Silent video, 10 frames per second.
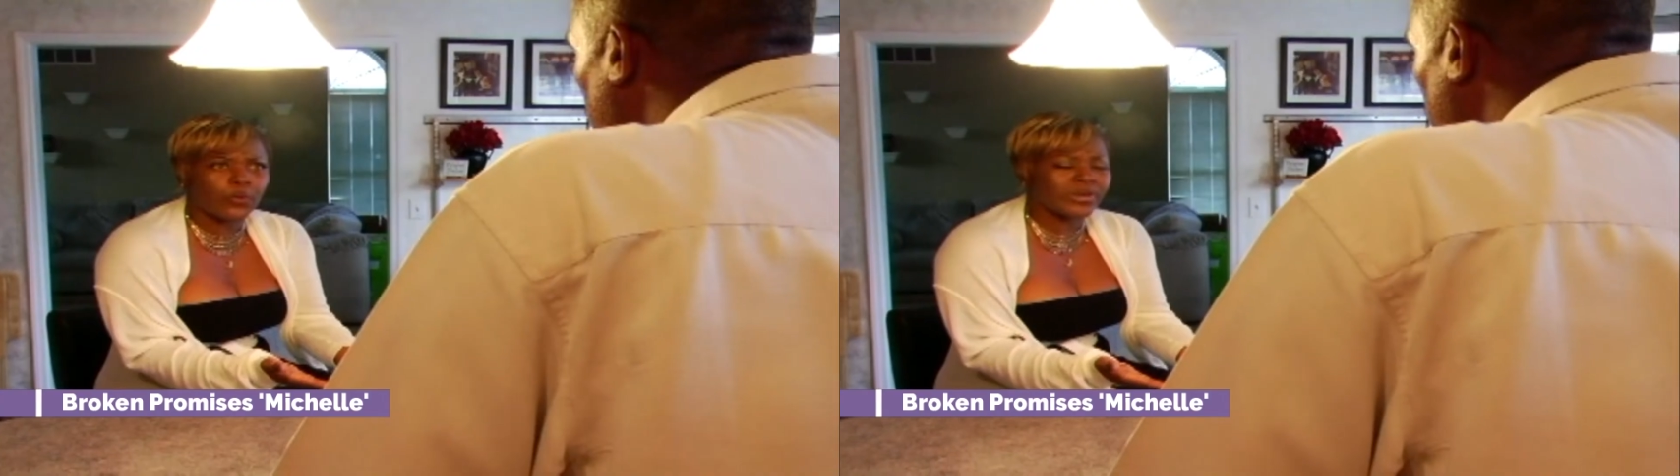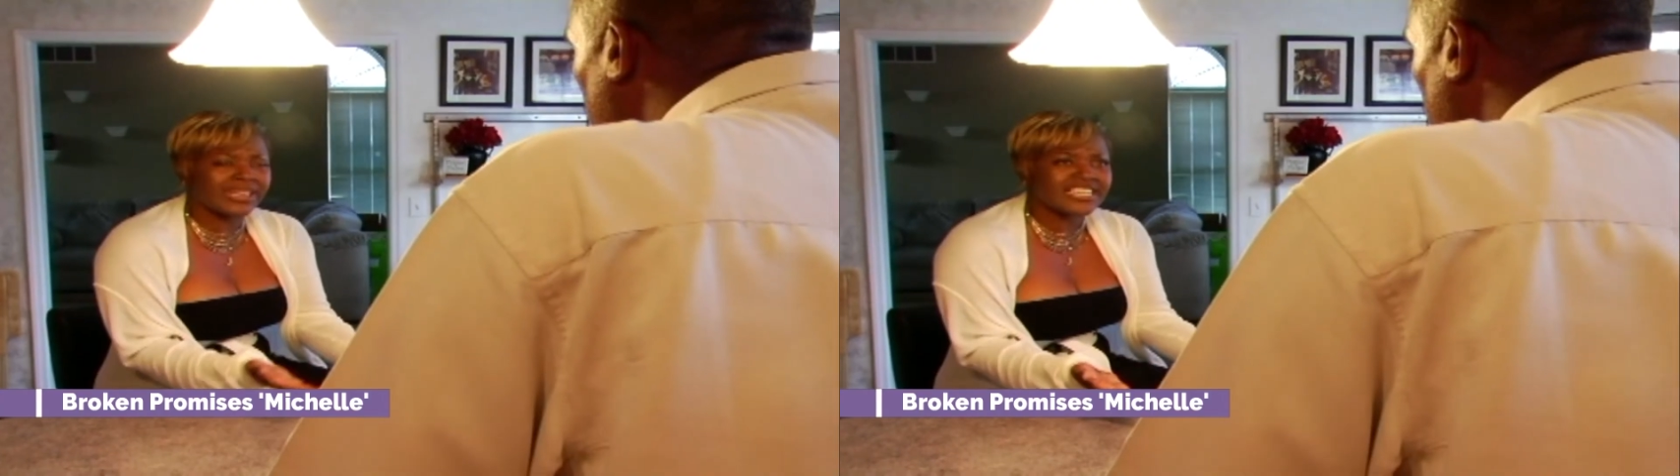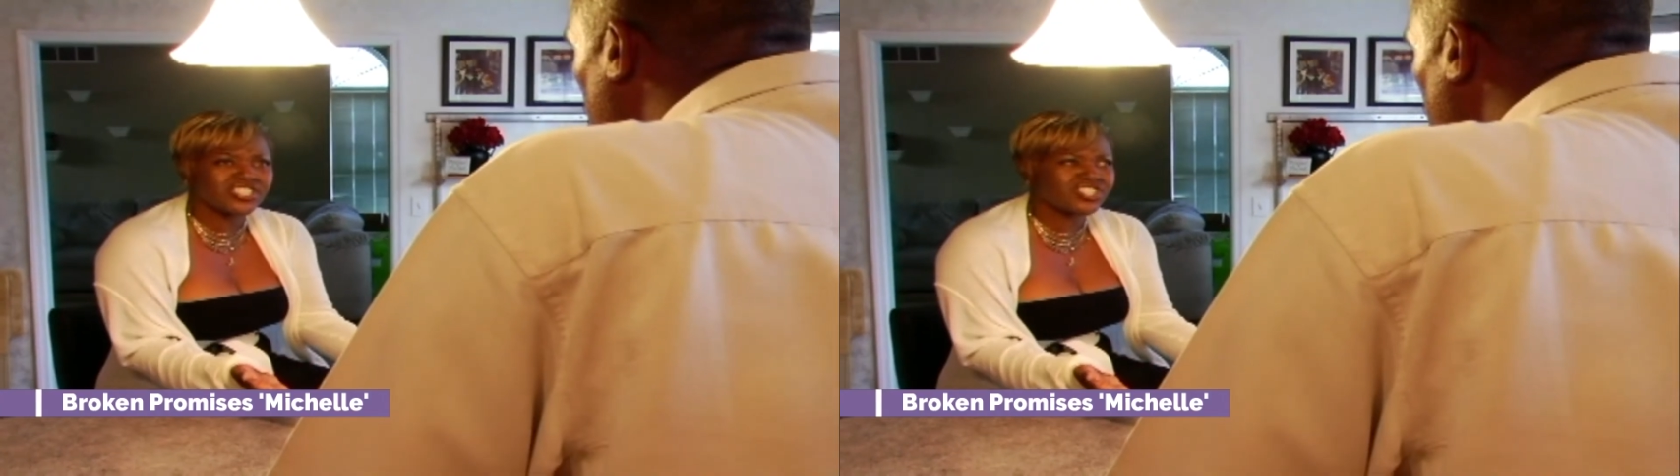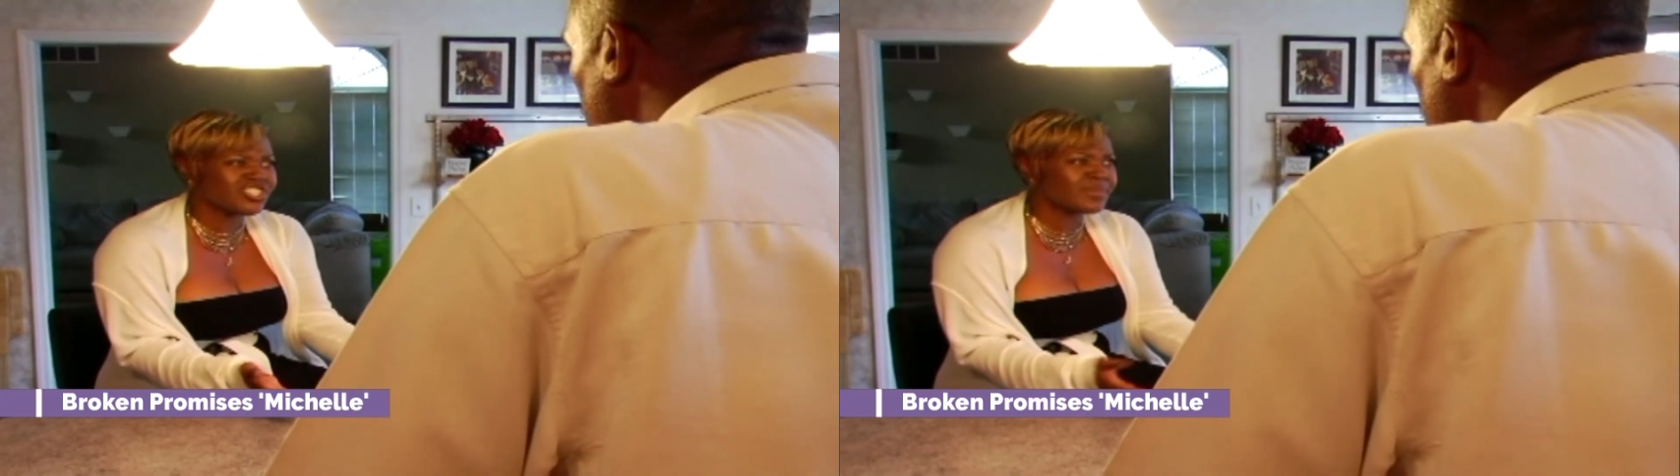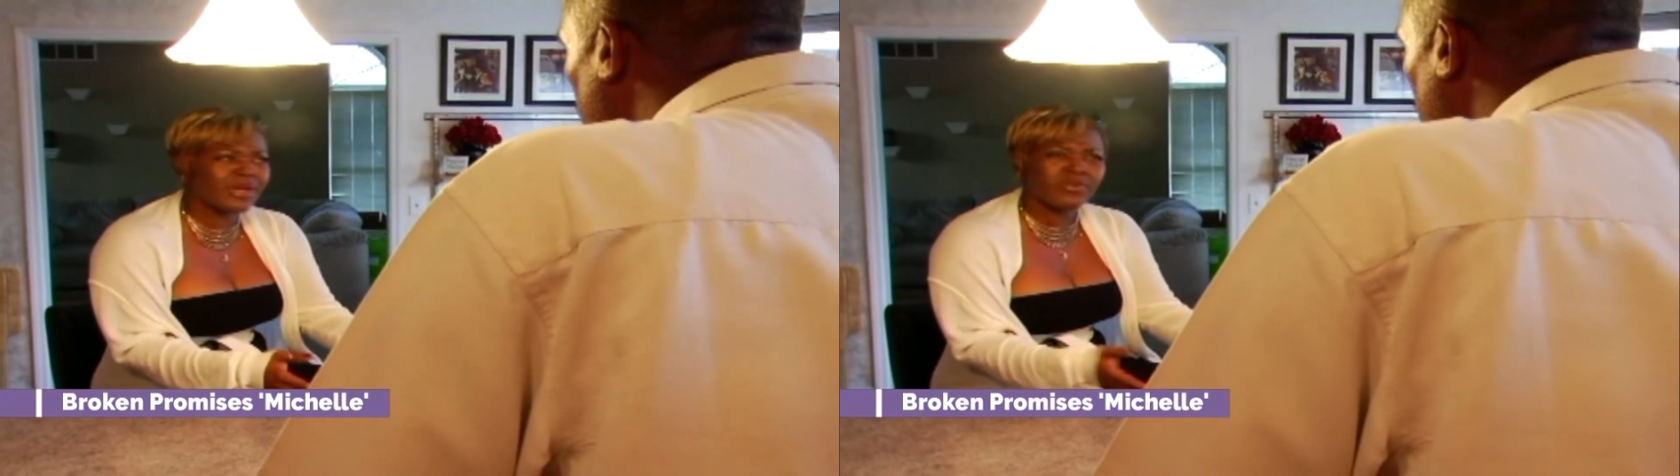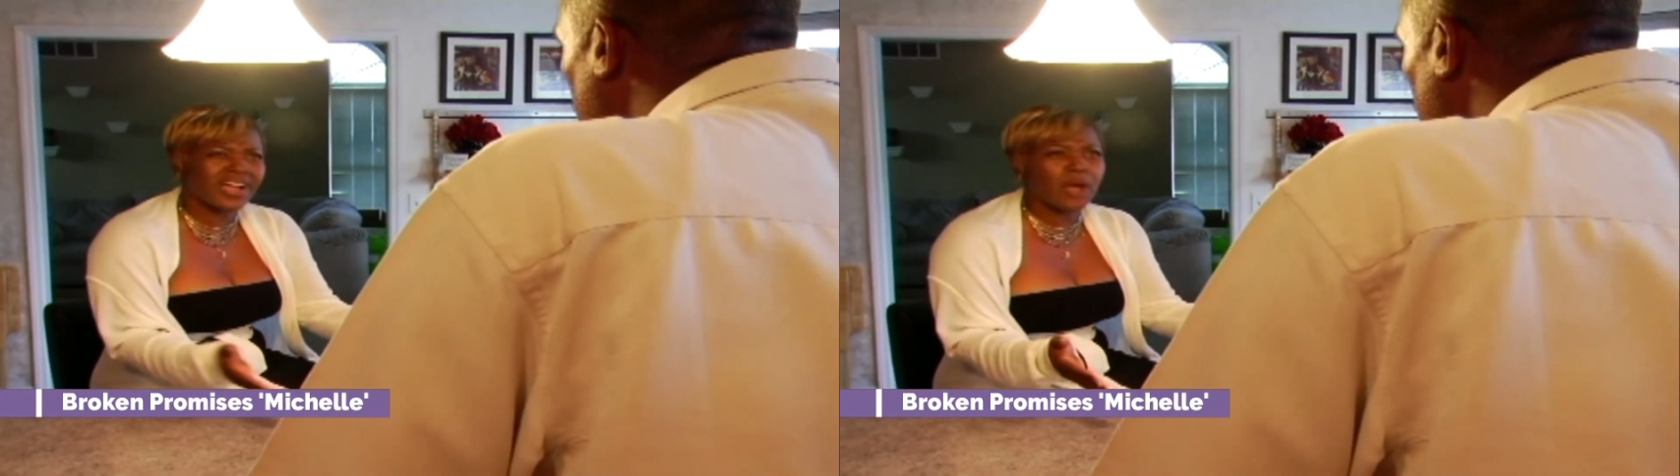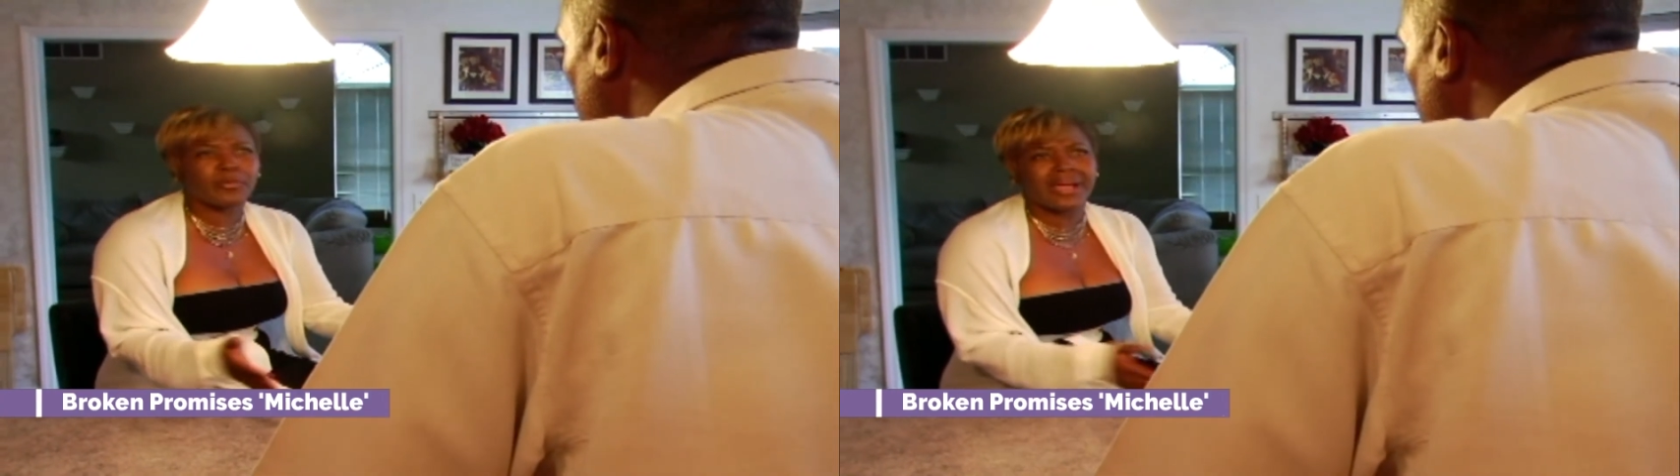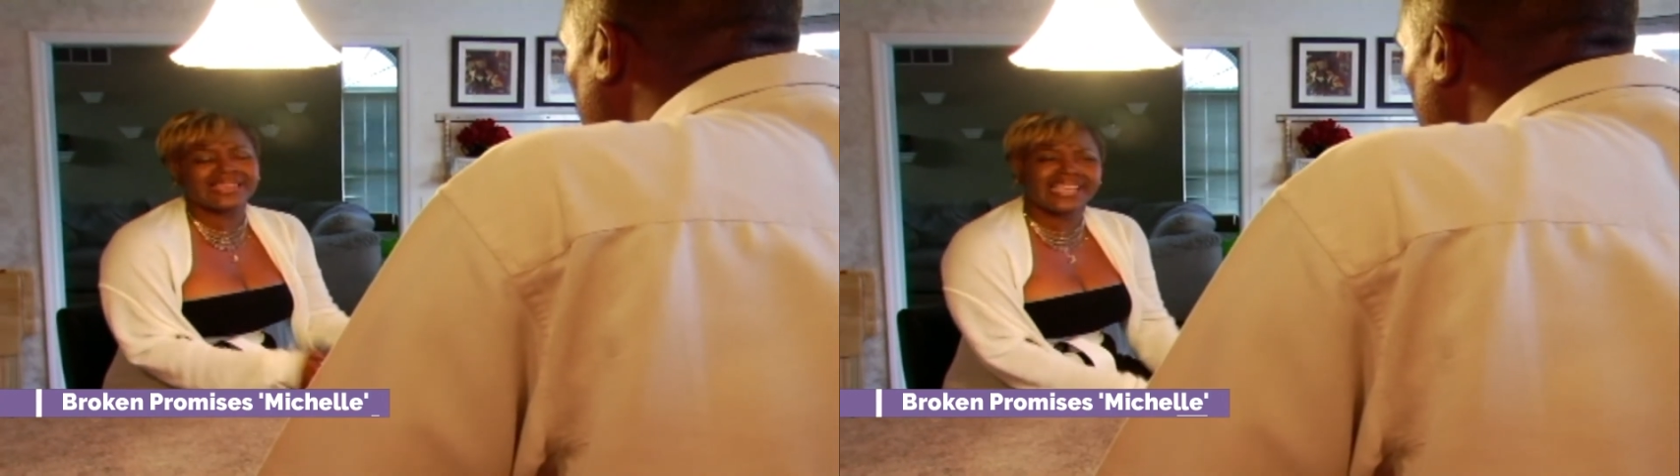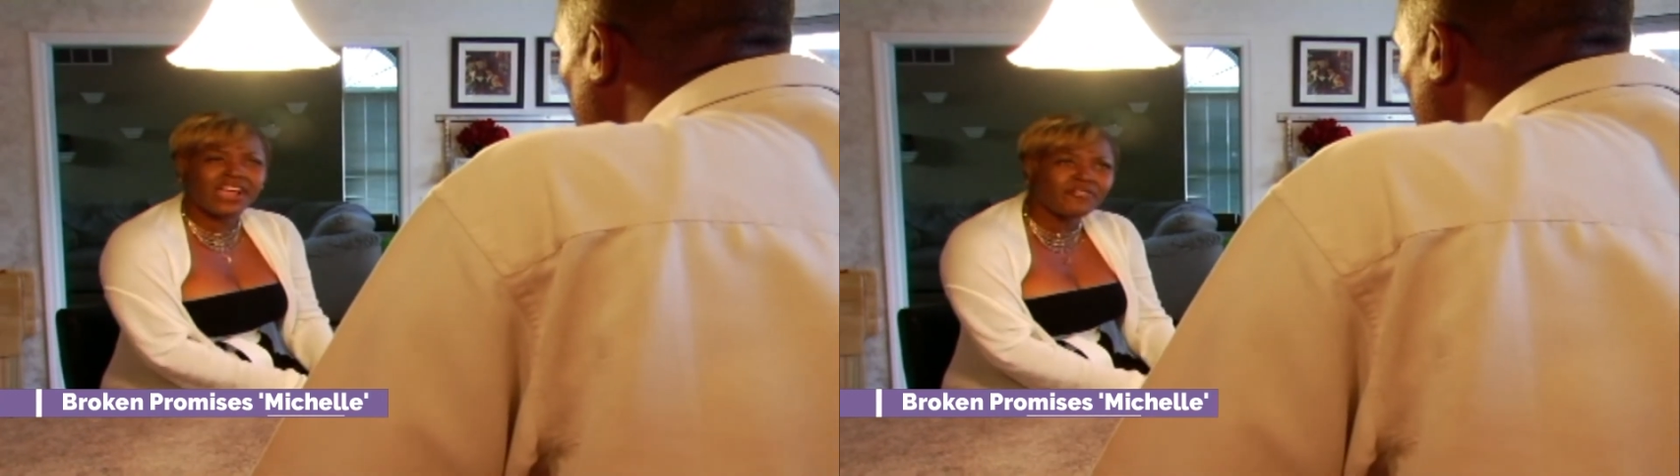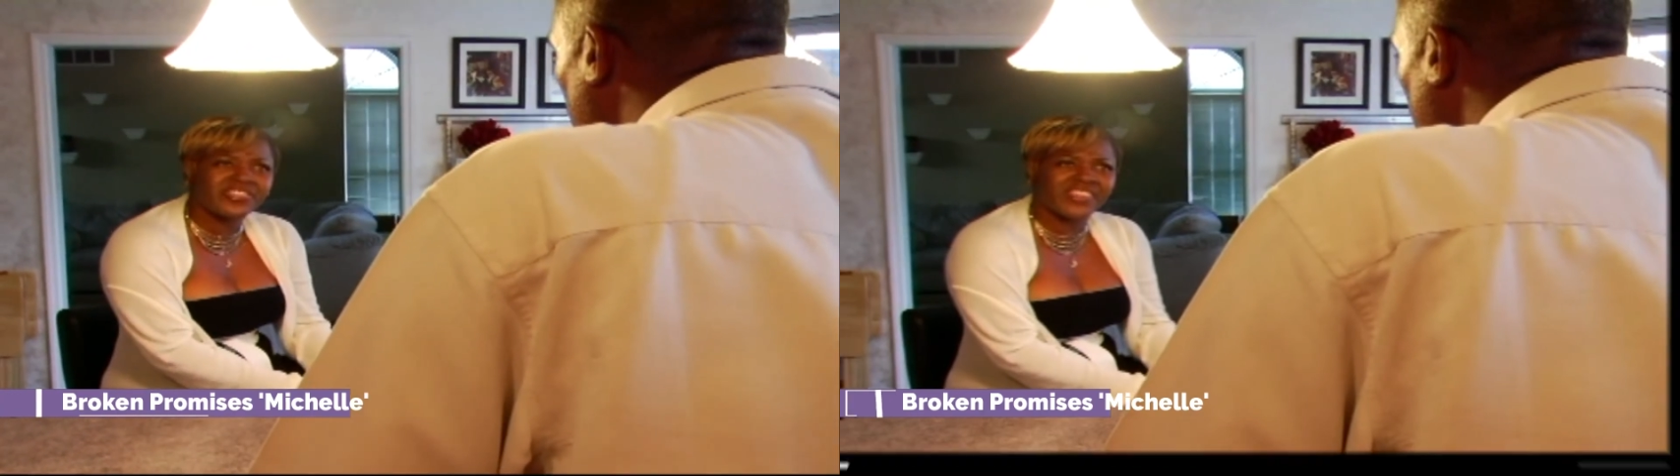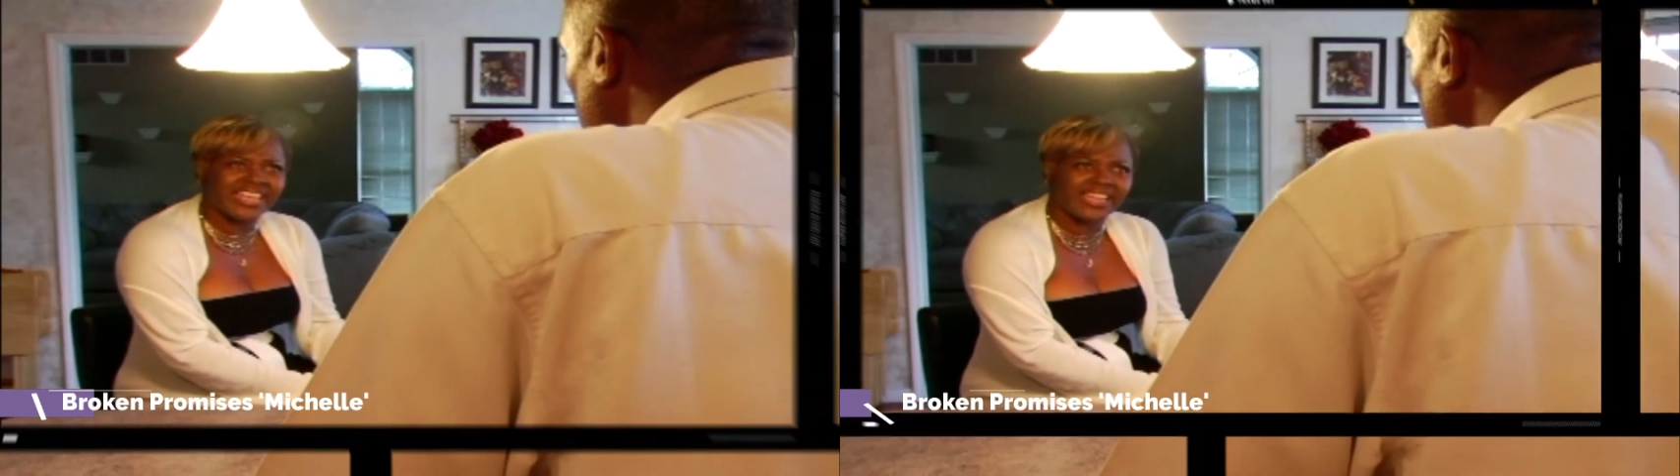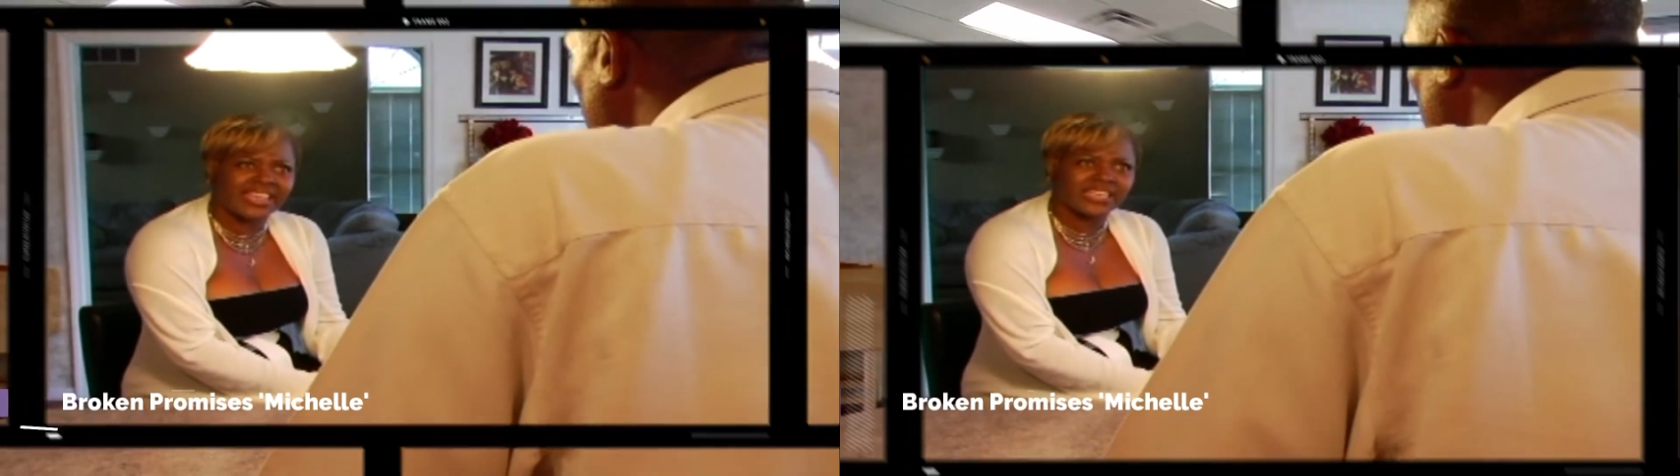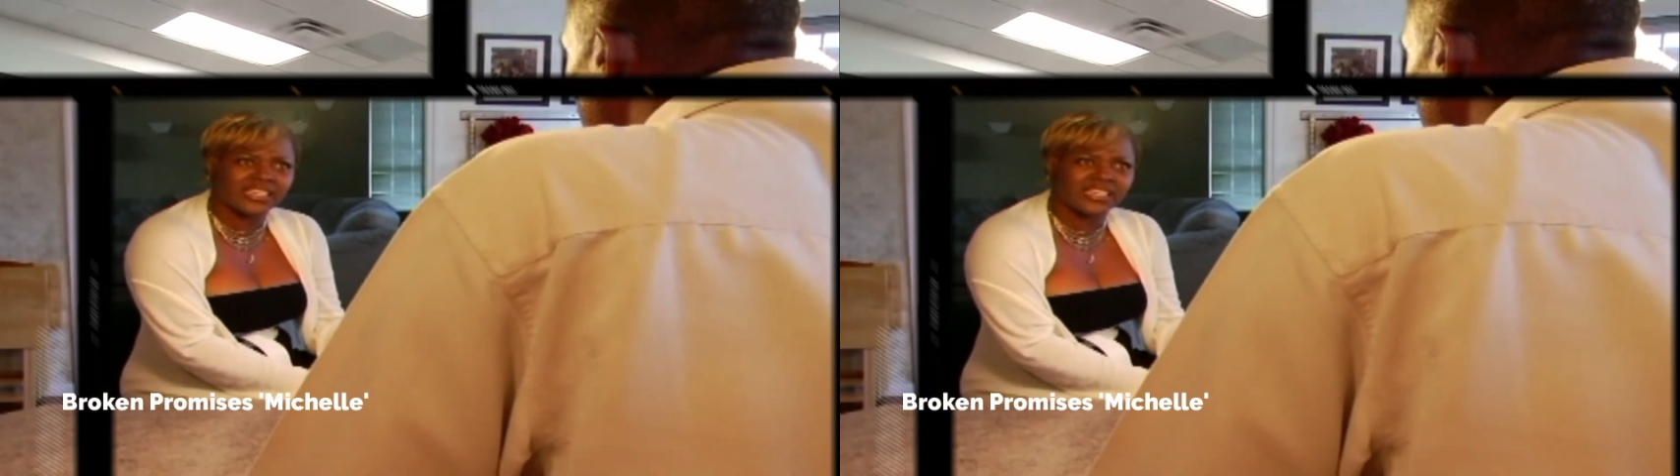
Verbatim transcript: a relationship, that would compromise everything.